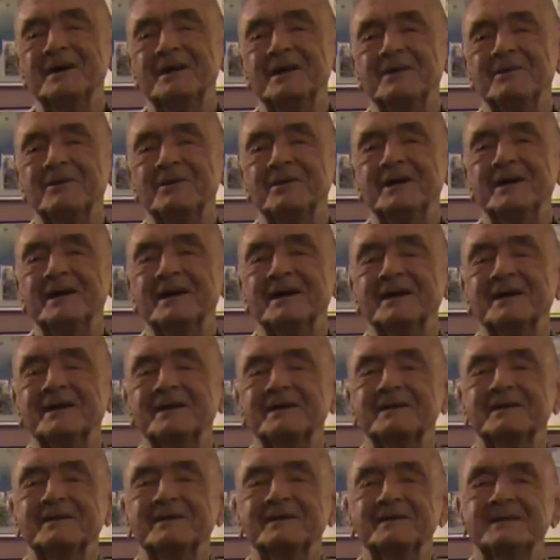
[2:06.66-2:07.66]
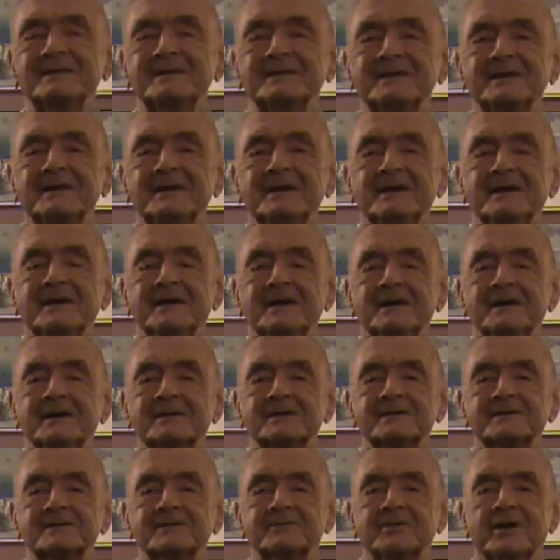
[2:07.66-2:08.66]
anyway, I
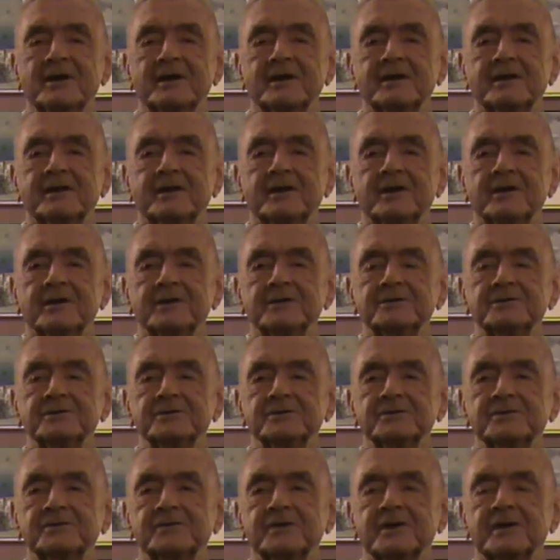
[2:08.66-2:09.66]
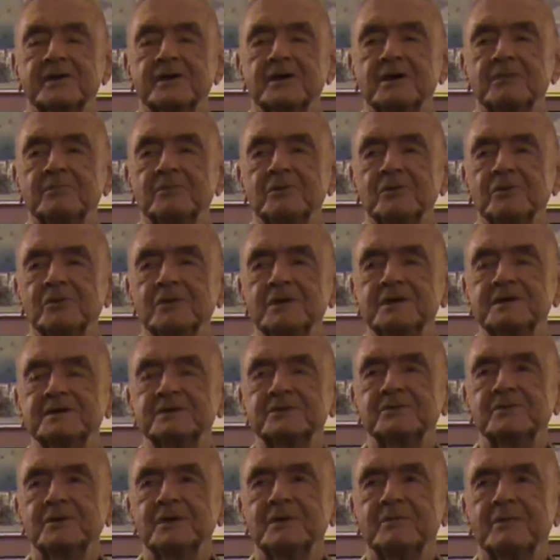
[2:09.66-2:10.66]
drank carrot juice for a couple of
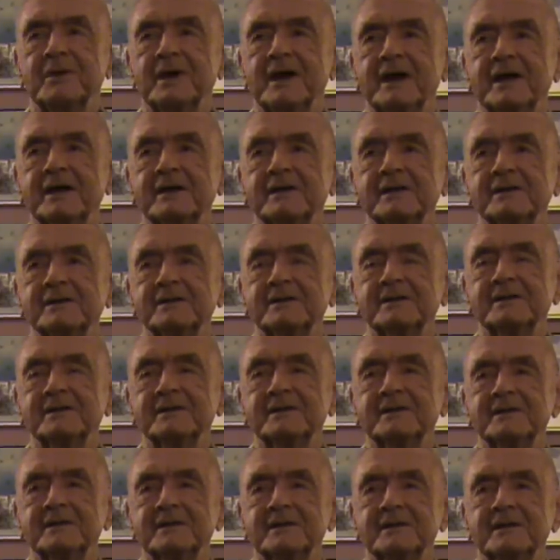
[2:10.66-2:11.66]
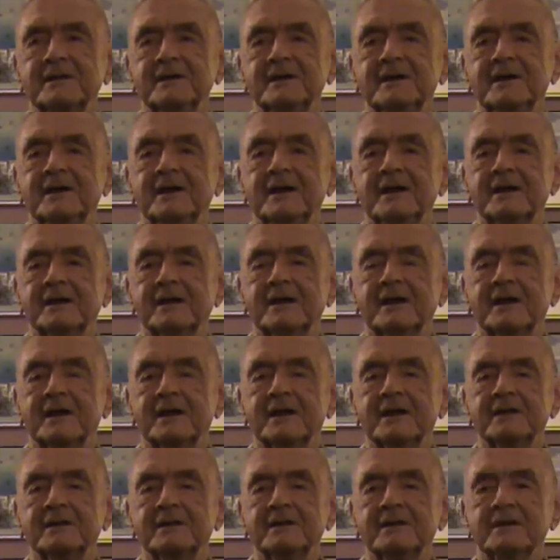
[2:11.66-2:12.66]
weeks and went back and got
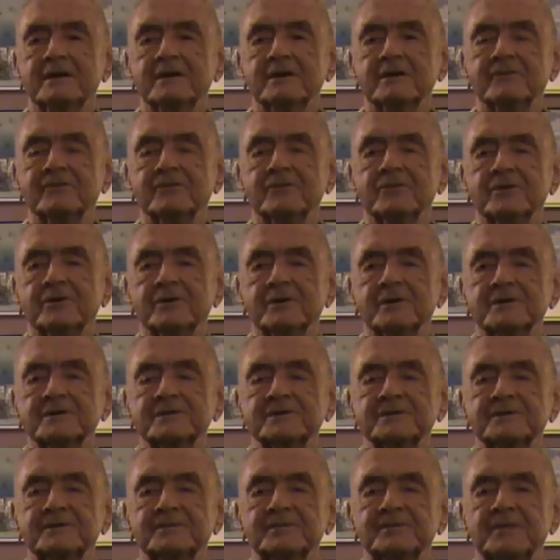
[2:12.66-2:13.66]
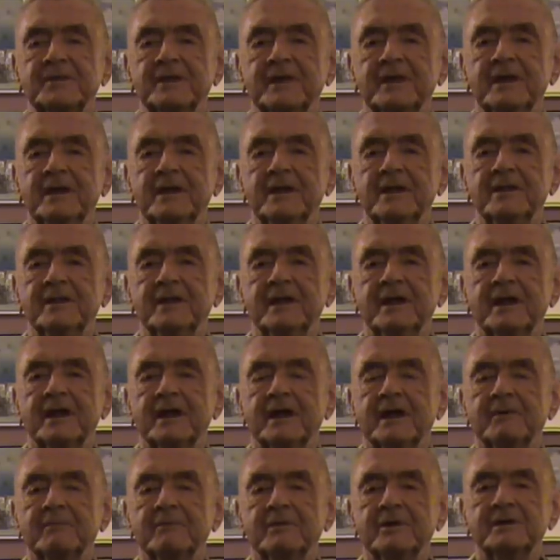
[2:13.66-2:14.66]
in the Air Force.
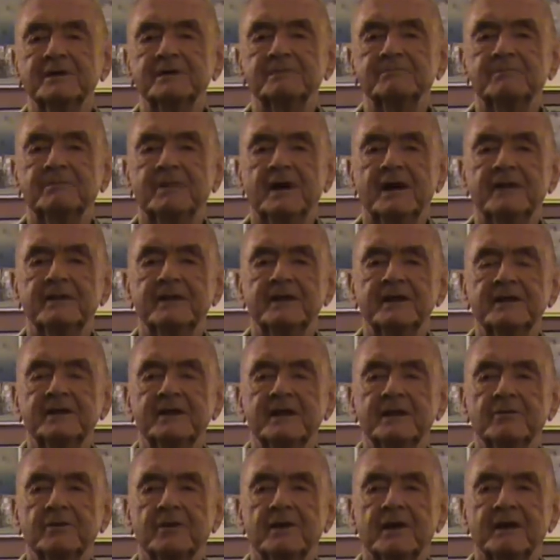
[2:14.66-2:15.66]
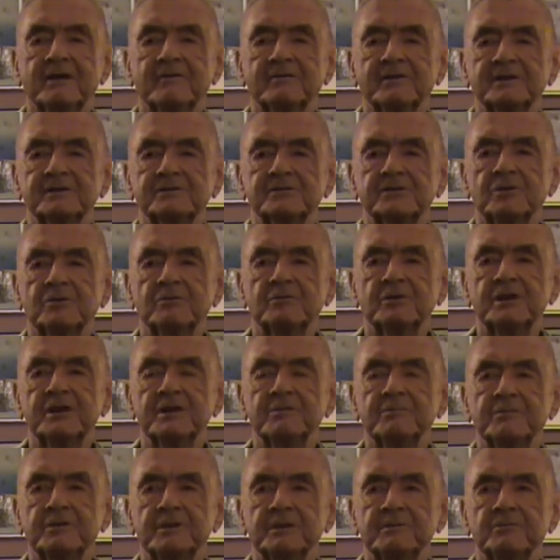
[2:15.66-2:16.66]
Then by then they were having so many
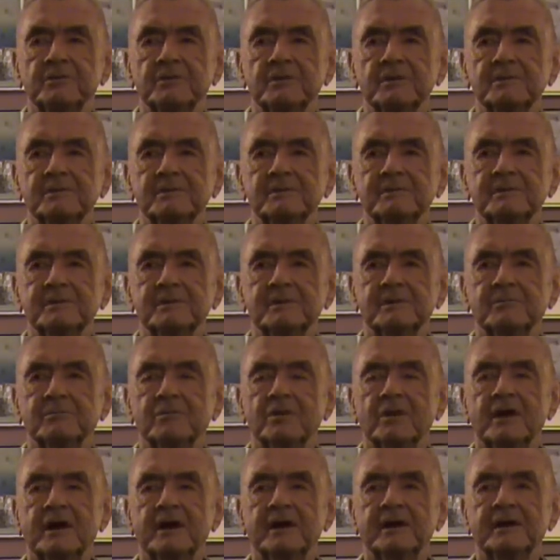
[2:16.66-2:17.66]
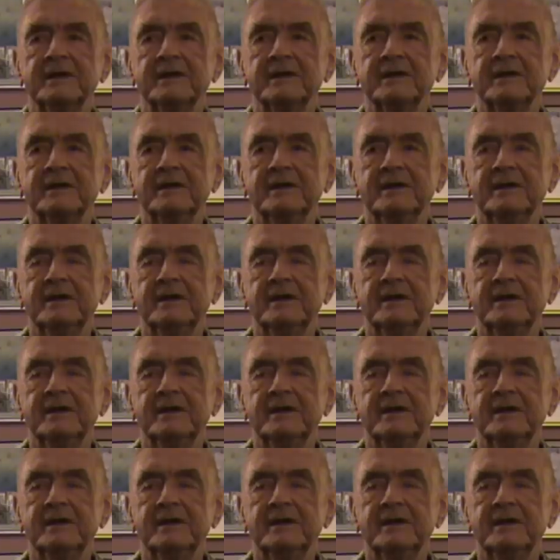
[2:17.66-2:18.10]
people applying